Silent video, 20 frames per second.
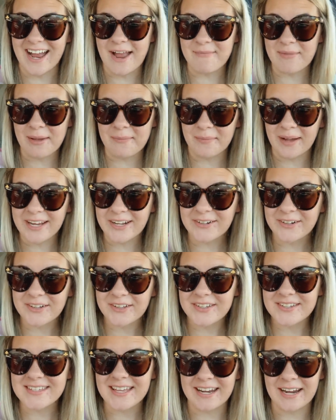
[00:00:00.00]
at
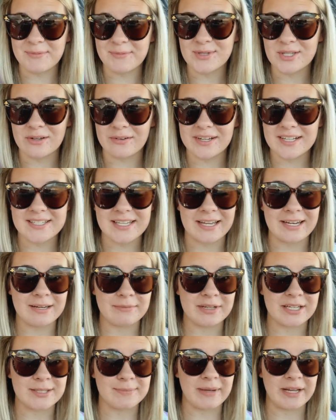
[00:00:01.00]
Michael's and I'm so excited
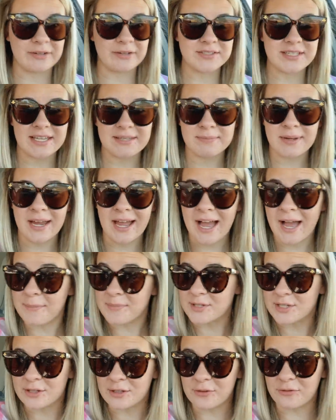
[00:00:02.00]
because Michael's has my
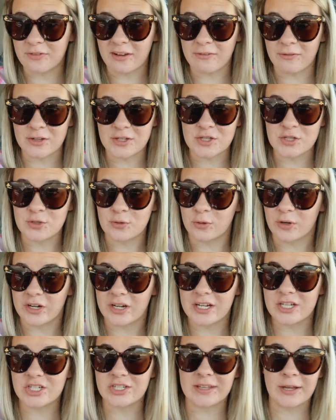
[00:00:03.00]
absolute favorite
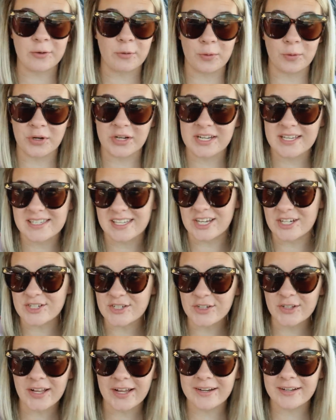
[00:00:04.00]
storage and like
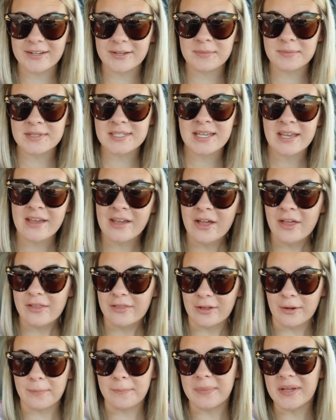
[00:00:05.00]
organizational items.
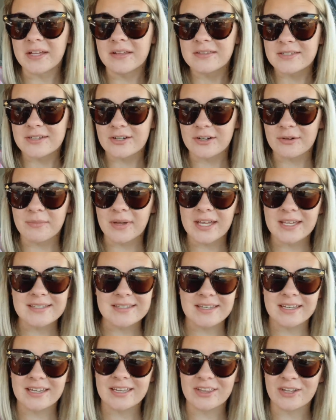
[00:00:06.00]
Their bins are
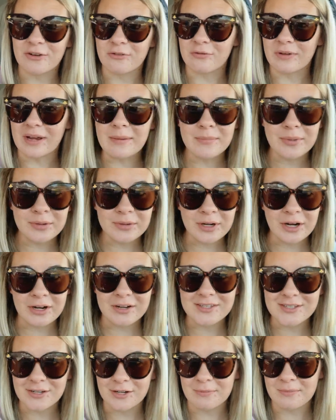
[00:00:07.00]
amazing, their rainbow
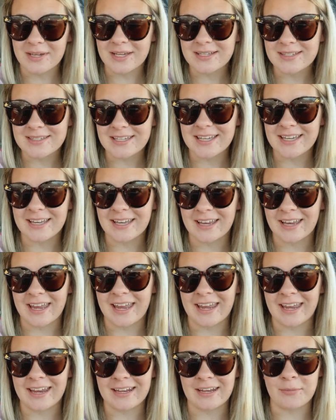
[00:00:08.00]
carts are amazing,
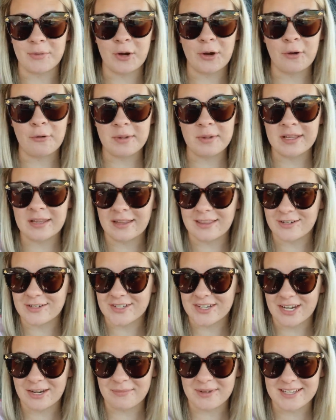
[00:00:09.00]
and I'm hoping that there's
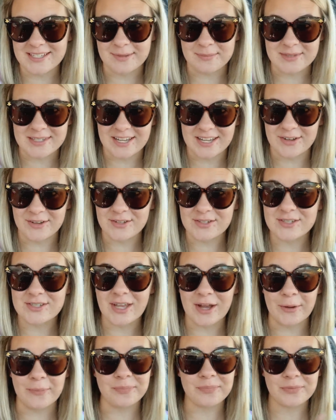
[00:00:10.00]
gonna be some sales.
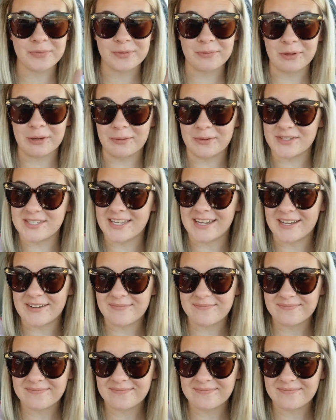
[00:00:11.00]
So we will see.